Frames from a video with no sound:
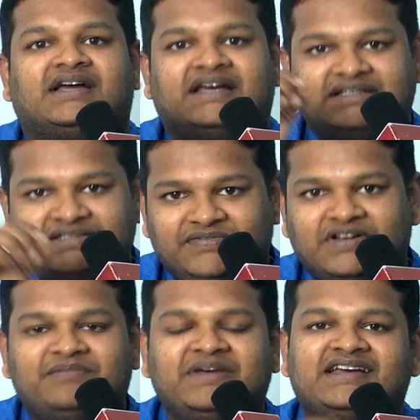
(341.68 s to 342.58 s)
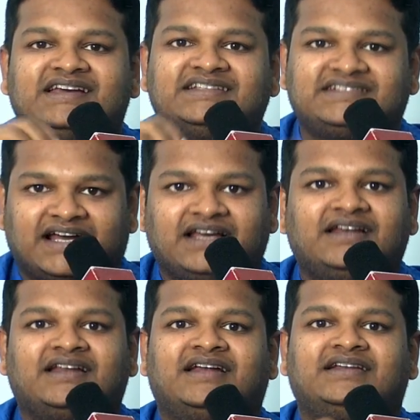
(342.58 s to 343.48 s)
his filmmaking
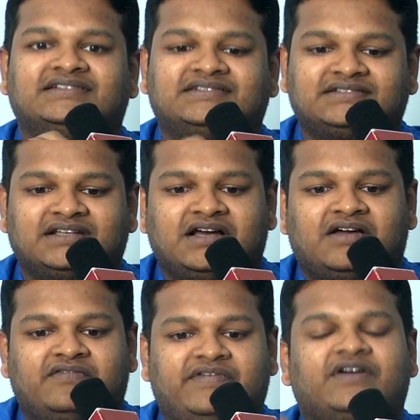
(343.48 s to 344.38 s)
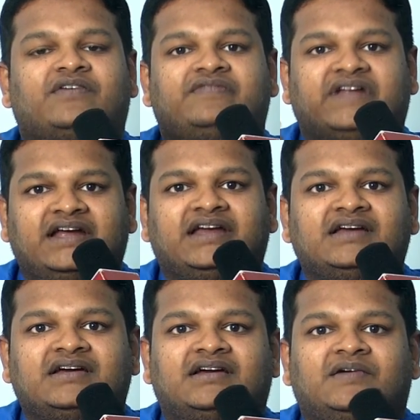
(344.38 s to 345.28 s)
style and his way of
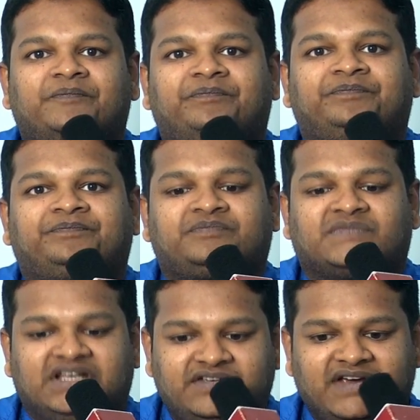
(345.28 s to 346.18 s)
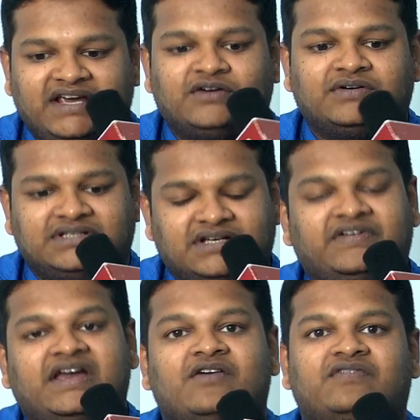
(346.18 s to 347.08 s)
taking, the
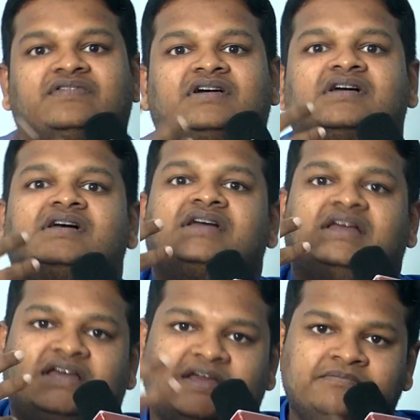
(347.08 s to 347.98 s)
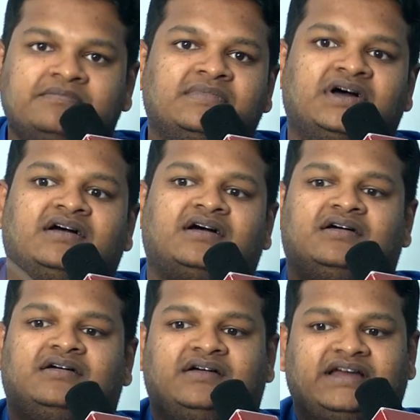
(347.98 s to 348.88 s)
way of him
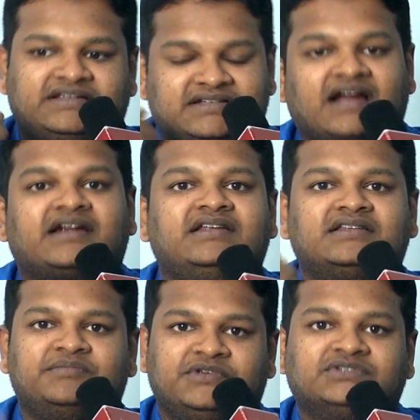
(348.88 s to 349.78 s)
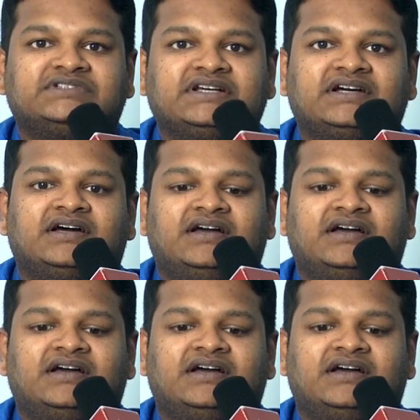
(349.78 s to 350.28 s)
extracting the music